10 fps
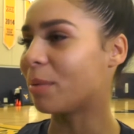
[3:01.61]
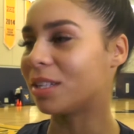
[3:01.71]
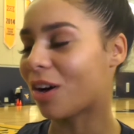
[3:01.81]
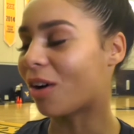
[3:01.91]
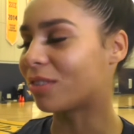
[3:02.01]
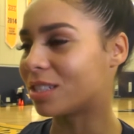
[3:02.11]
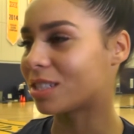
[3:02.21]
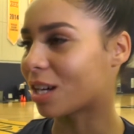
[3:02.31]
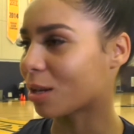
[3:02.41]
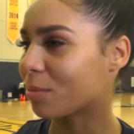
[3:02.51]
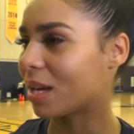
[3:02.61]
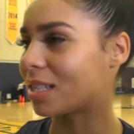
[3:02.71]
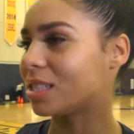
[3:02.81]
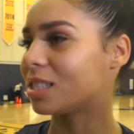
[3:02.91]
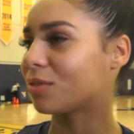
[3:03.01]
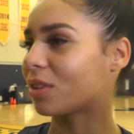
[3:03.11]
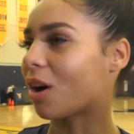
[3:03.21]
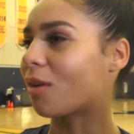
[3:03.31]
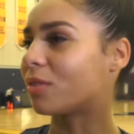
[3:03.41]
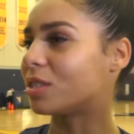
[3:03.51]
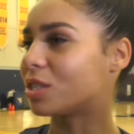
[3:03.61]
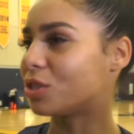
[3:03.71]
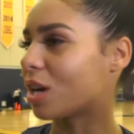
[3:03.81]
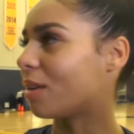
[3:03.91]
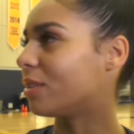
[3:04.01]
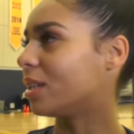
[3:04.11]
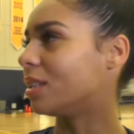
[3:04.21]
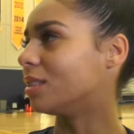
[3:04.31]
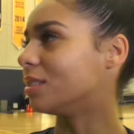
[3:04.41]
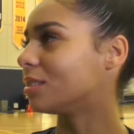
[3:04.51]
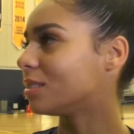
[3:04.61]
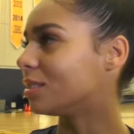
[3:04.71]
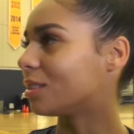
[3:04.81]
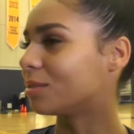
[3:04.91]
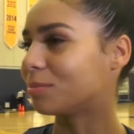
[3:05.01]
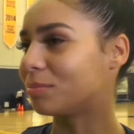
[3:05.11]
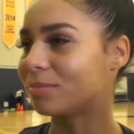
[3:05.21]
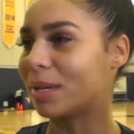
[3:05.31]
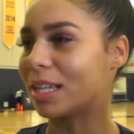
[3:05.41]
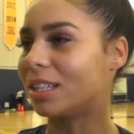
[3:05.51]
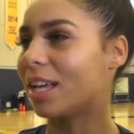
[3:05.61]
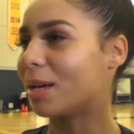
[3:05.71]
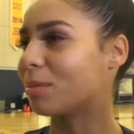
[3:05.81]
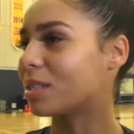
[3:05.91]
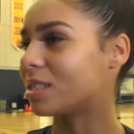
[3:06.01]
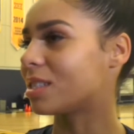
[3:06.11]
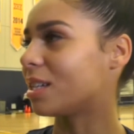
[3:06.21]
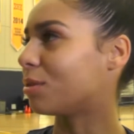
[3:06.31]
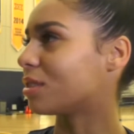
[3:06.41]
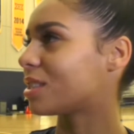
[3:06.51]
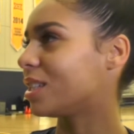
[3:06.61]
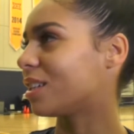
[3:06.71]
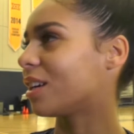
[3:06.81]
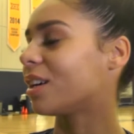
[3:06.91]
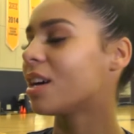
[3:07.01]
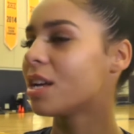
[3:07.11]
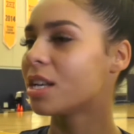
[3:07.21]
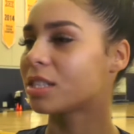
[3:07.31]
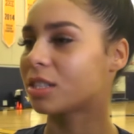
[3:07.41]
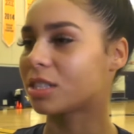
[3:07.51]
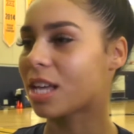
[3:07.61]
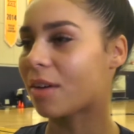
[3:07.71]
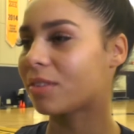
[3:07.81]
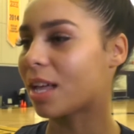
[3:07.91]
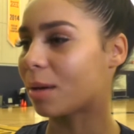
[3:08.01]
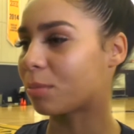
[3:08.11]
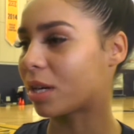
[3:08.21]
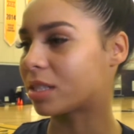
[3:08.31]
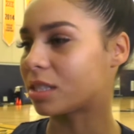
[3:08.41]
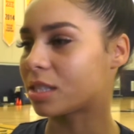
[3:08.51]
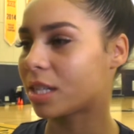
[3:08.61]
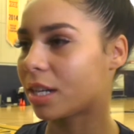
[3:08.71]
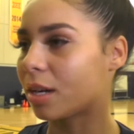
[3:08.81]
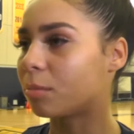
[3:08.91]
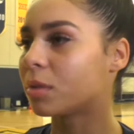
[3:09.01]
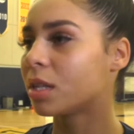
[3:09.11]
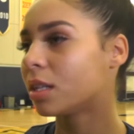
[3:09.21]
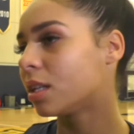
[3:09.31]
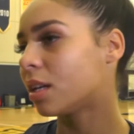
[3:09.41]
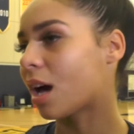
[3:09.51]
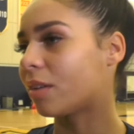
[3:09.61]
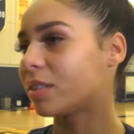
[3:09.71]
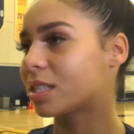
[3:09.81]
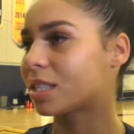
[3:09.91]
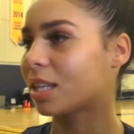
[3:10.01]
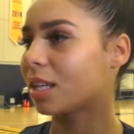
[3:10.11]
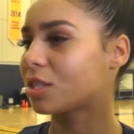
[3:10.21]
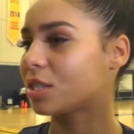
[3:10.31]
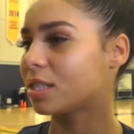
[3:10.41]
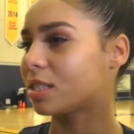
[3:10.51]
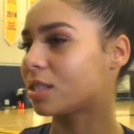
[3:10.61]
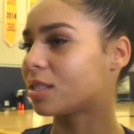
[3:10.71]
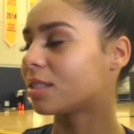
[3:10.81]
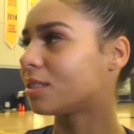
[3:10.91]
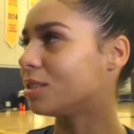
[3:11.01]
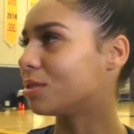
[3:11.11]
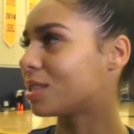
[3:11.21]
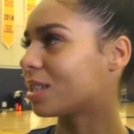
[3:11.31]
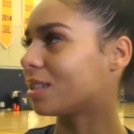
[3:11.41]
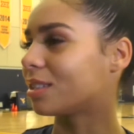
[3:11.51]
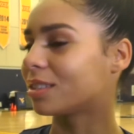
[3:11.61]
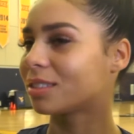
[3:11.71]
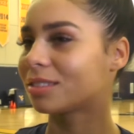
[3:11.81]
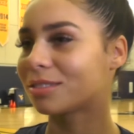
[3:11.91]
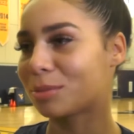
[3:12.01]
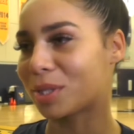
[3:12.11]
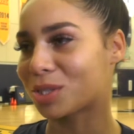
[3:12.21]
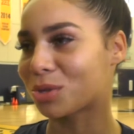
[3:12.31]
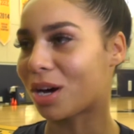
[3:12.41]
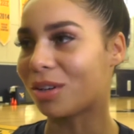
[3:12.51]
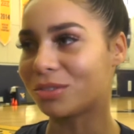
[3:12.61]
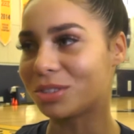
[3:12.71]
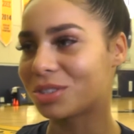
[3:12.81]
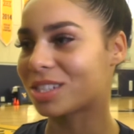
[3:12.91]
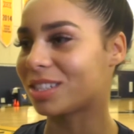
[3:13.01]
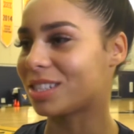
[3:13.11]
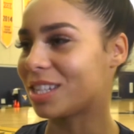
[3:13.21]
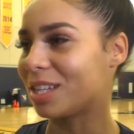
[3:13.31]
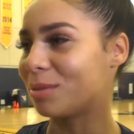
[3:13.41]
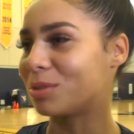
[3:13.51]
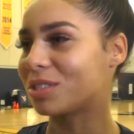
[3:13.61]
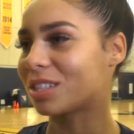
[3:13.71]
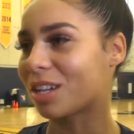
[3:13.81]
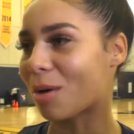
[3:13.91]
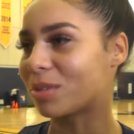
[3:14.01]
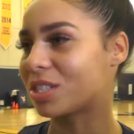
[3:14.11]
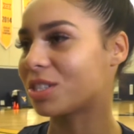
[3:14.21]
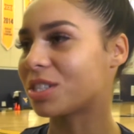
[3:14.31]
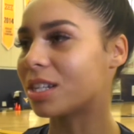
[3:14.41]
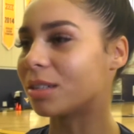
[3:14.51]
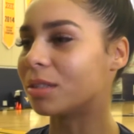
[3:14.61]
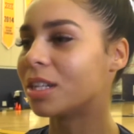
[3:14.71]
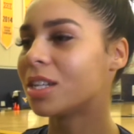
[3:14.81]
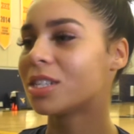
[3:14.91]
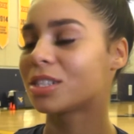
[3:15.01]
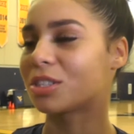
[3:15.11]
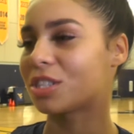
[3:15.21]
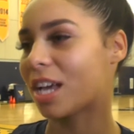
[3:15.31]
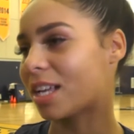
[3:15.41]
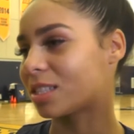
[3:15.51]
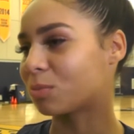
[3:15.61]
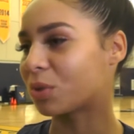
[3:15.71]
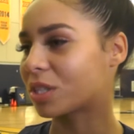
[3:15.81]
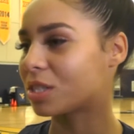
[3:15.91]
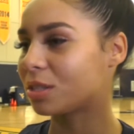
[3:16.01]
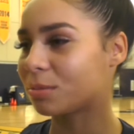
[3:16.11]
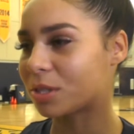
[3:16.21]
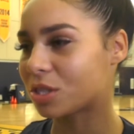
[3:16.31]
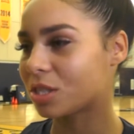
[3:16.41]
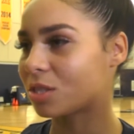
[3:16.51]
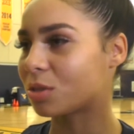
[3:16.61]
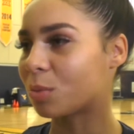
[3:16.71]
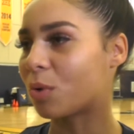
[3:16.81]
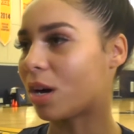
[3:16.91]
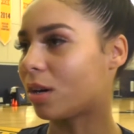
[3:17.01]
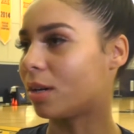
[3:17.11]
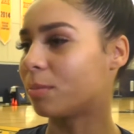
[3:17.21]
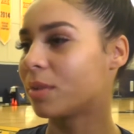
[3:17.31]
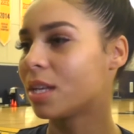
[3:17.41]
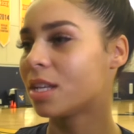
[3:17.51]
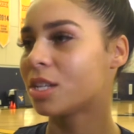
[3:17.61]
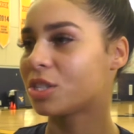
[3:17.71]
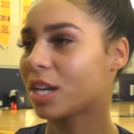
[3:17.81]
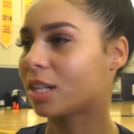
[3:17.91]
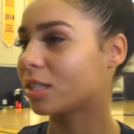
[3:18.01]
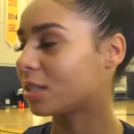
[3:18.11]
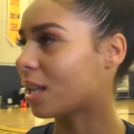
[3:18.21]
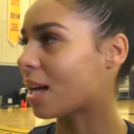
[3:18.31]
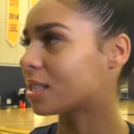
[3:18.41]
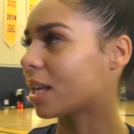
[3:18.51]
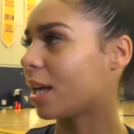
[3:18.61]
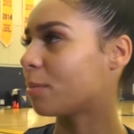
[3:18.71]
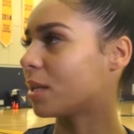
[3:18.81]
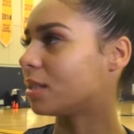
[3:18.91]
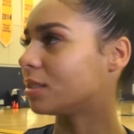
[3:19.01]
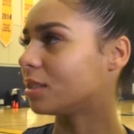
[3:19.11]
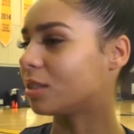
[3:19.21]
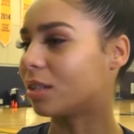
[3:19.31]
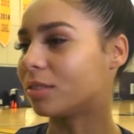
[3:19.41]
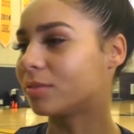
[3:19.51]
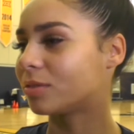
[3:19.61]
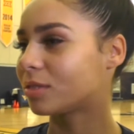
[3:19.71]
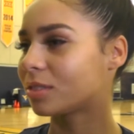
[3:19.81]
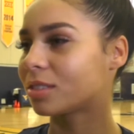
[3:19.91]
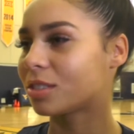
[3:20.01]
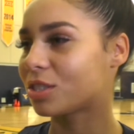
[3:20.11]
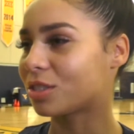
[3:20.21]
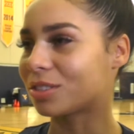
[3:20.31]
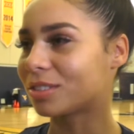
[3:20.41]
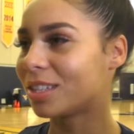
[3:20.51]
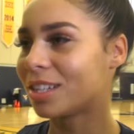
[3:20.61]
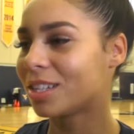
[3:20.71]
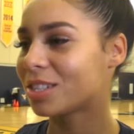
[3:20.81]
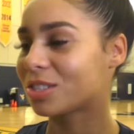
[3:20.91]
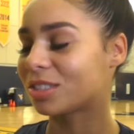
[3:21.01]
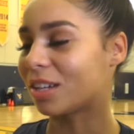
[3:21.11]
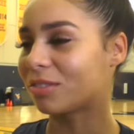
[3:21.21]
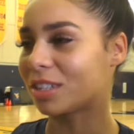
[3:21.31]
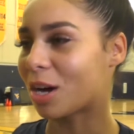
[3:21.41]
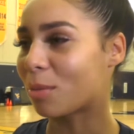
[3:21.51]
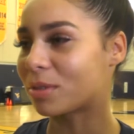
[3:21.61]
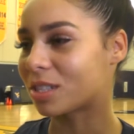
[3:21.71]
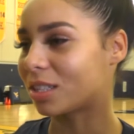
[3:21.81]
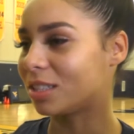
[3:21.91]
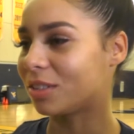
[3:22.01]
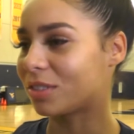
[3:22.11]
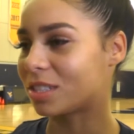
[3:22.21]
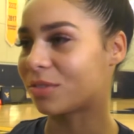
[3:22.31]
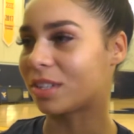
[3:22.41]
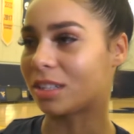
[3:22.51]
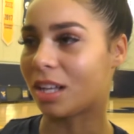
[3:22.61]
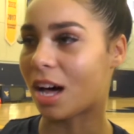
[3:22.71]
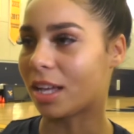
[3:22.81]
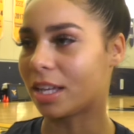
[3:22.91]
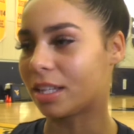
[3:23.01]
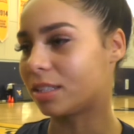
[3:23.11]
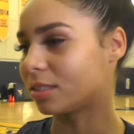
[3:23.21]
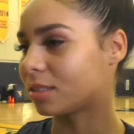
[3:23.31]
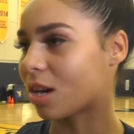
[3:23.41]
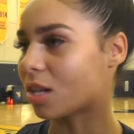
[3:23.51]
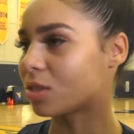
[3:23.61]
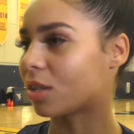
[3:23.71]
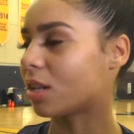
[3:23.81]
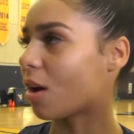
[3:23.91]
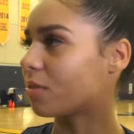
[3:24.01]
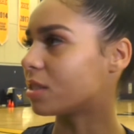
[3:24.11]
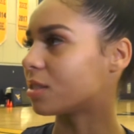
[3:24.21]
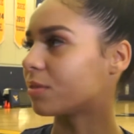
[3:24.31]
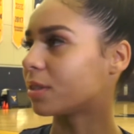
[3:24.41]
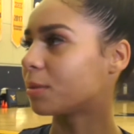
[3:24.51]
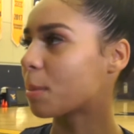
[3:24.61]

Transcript: mean, the offense is not going to be as easy for the offense to drive in and you know make a layup because they will see her. So just having that presence there. Um, obviously, she's new to the Big 12, new to the team, new to the competition. Uh, so she has some work to do, but she's doing well. Um, she had a good last game, and you know, she'll she'll definitely help us on the defensive end a lot and also on the offensive end.